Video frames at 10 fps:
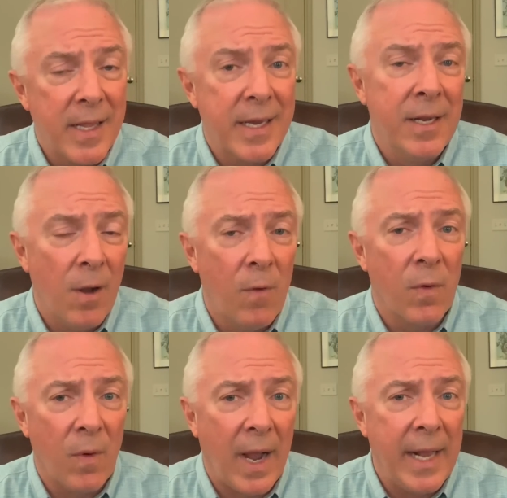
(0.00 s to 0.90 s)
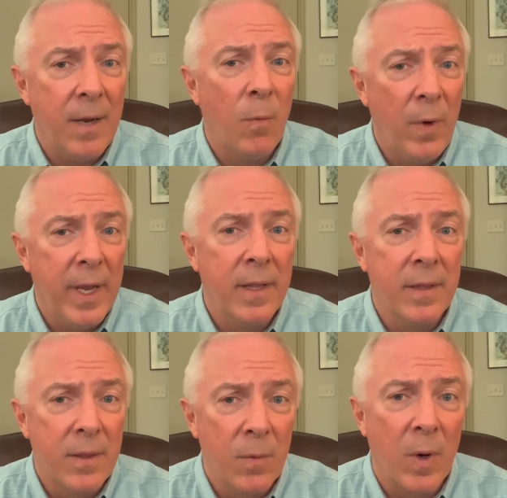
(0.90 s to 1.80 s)
that can override it
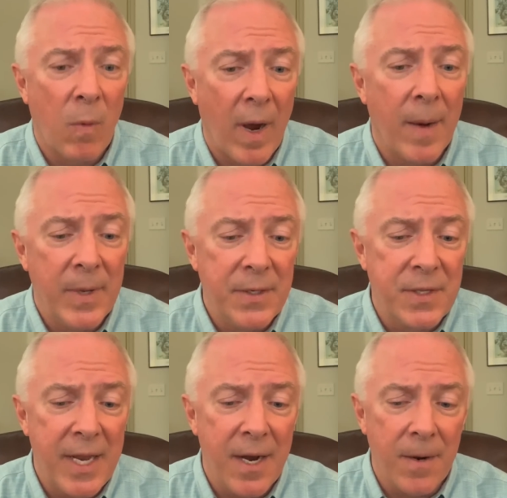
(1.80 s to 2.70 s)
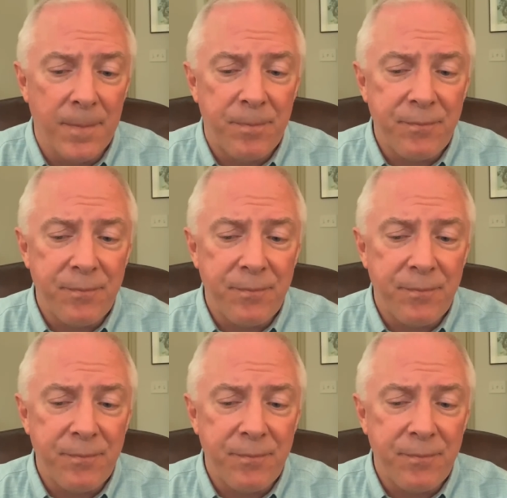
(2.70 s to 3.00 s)
when the requirement is there.